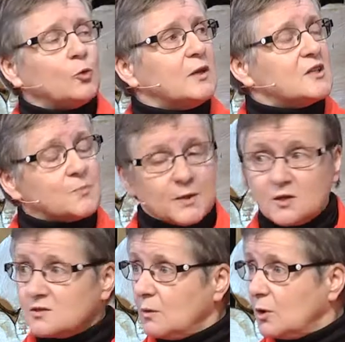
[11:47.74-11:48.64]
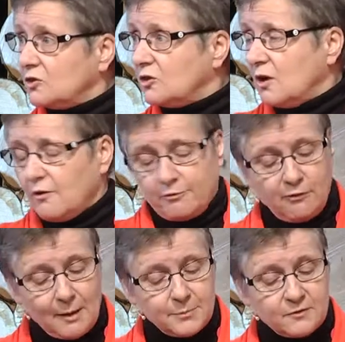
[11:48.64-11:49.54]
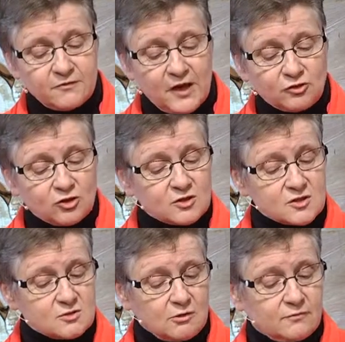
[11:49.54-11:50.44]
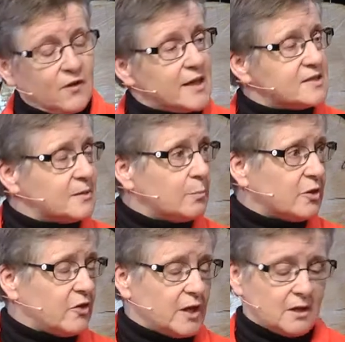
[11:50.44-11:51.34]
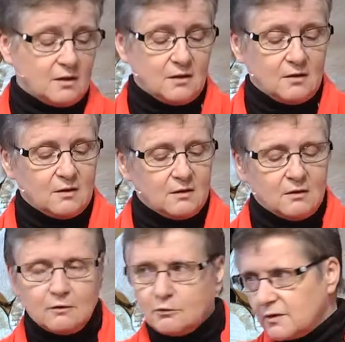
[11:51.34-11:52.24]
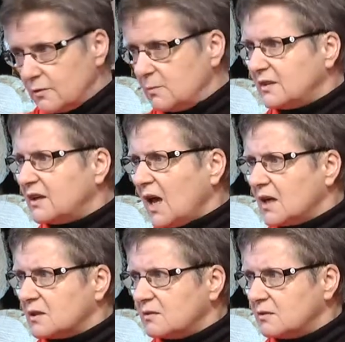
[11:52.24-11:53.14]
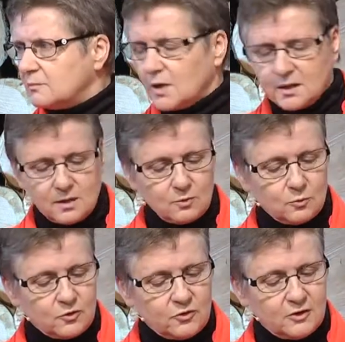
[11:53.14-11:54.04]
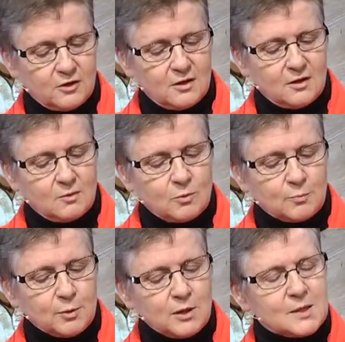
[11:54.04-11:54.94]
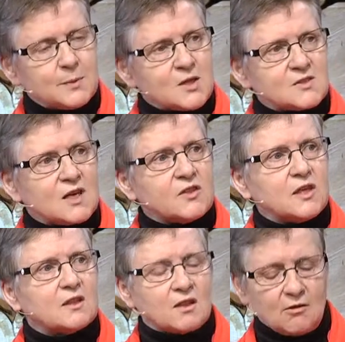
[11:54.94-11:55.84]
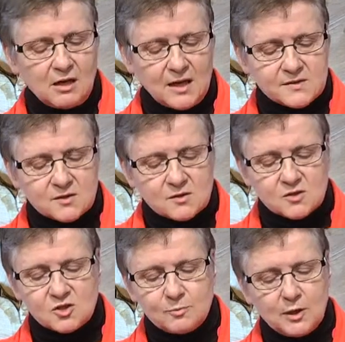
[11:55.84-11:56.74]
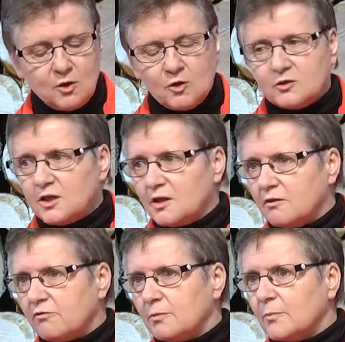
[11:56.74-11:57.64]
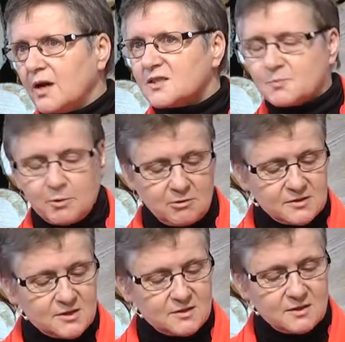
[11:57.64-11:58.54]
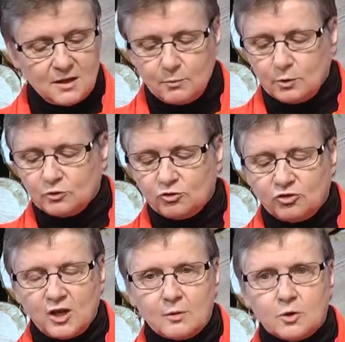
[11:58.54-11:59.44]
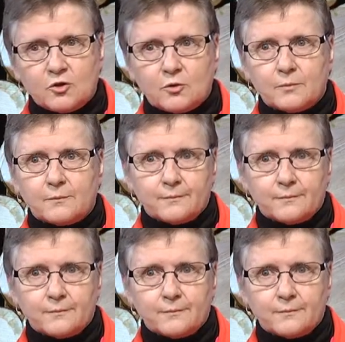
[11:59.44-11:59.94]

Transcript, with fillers: doing this because I want to offer up confessions or invite sympathy or even mitigate my guilt, but purely because I think there are lessons to be learned here from my experiences that I want to share with you.